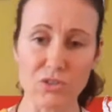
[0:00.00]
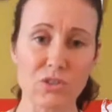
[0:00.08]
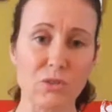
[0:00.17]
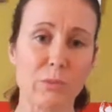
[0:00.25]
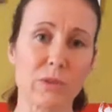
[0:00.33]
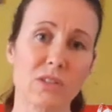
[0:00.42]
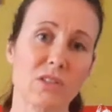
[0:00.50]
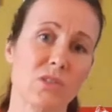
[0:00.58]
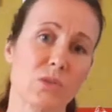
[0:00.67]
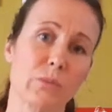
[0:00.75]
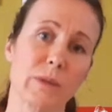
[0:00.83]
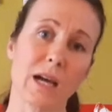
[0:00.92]
to put this
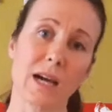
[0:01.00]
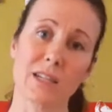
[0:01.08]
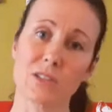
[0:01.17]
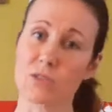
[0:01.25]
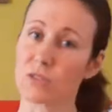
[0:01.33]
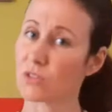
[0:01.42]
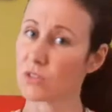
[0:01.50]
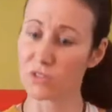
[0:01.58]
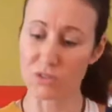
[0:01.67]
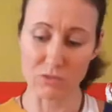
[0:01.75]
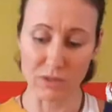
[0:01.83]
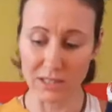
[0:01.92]
all behind it, to
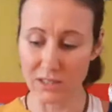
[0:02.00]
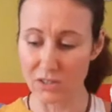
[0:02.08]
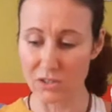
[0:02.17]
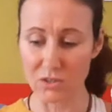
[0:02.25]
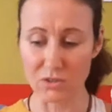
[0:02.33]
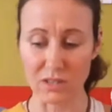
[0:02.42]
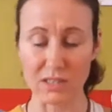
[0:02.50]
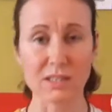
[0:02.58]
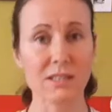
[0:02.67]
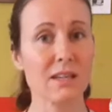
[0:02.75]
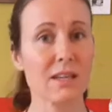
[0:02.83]
surrender to it,